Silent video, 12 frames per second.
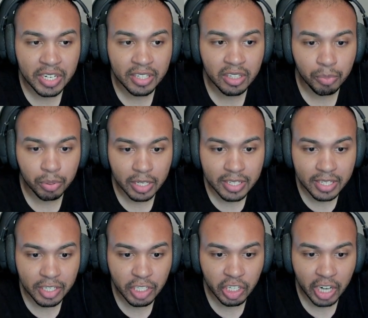the
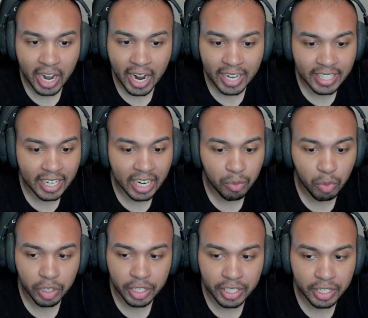PlayStation Eye
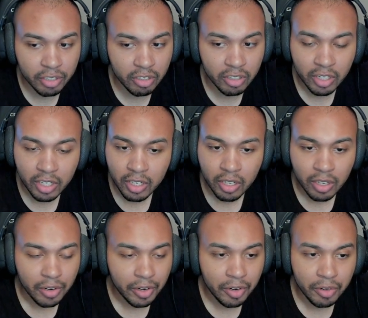camera here,
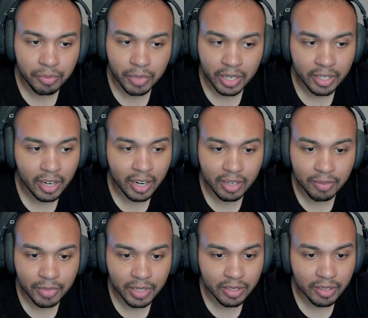oh my god,
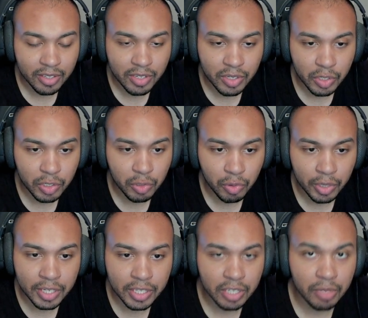man, this is
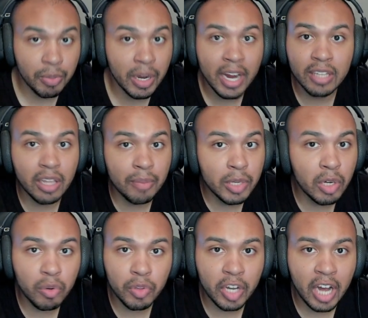crazy. But hey, let me
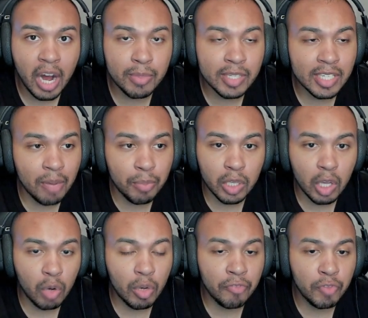know in the comments down
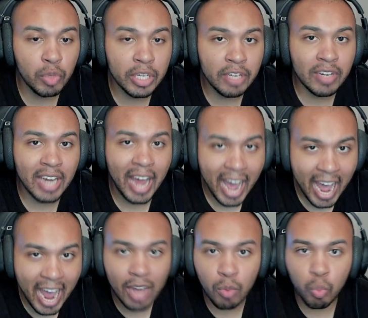below if you even
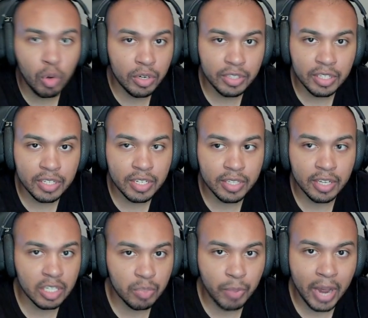had one of these
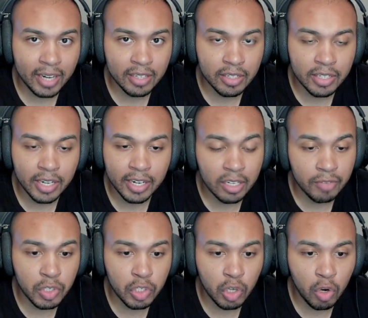things back in the day, and if
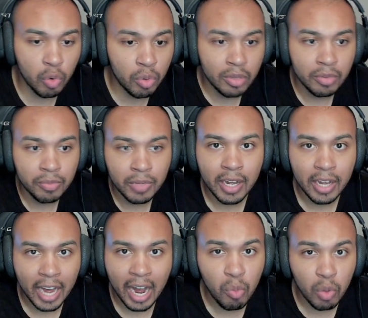so,
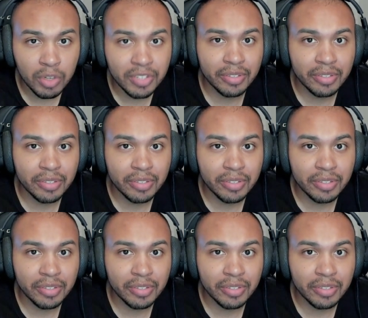how was it?